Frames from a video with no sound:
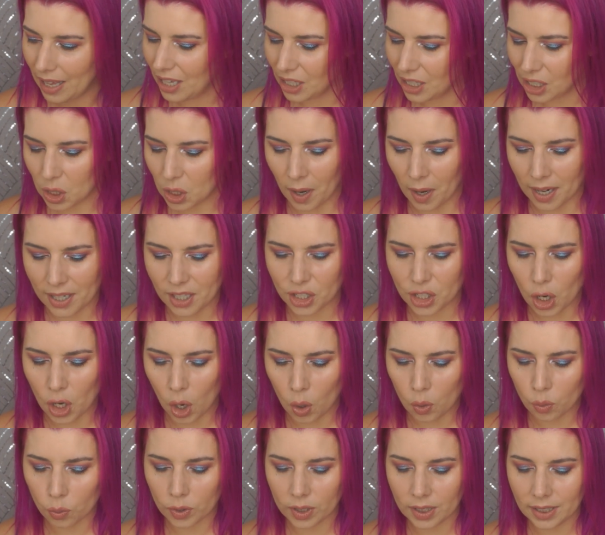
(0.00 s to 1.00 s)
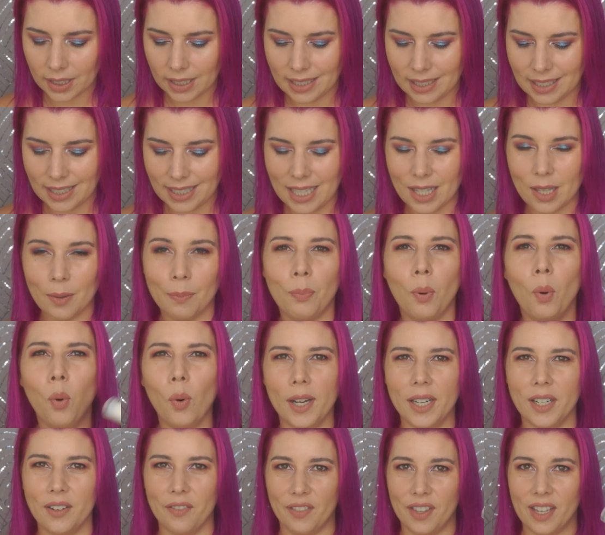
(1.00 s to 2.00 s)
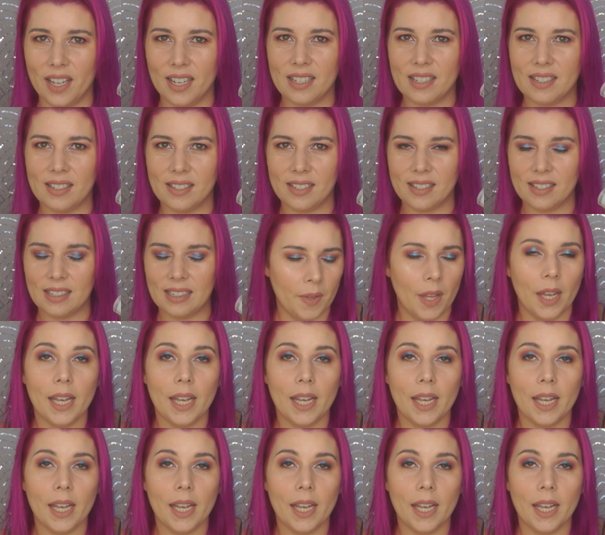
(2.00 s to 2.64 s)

So I don't really see the point of this.